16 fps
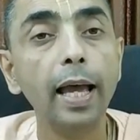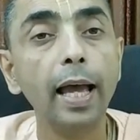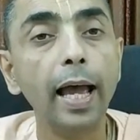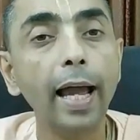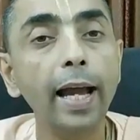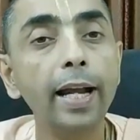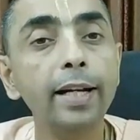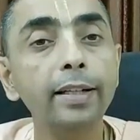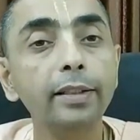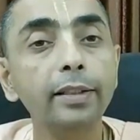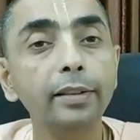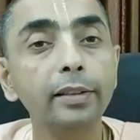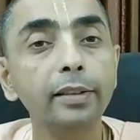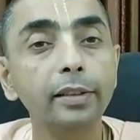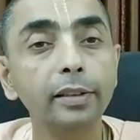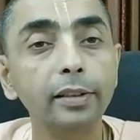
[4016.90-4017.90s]
And
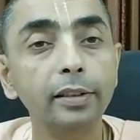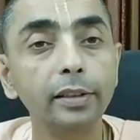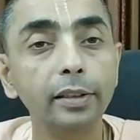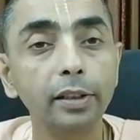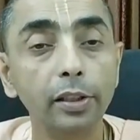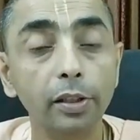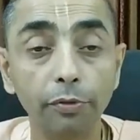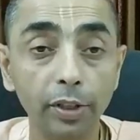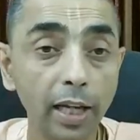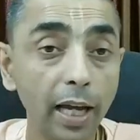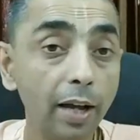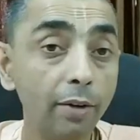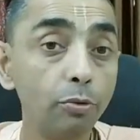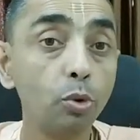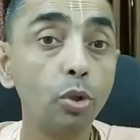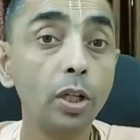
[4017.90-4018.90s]
we
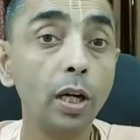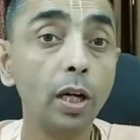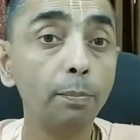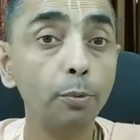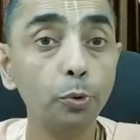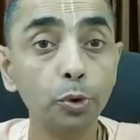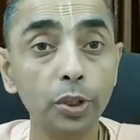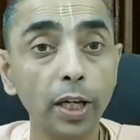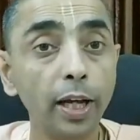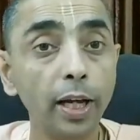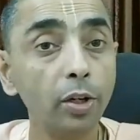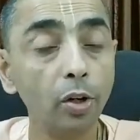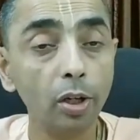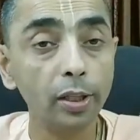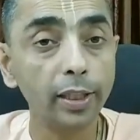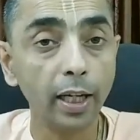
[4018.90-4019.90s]
have Durga Puja and
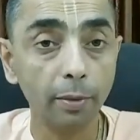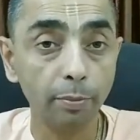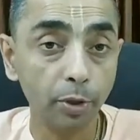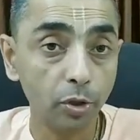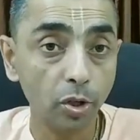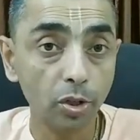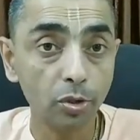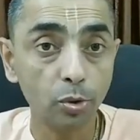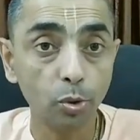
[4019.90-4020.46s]
all that, because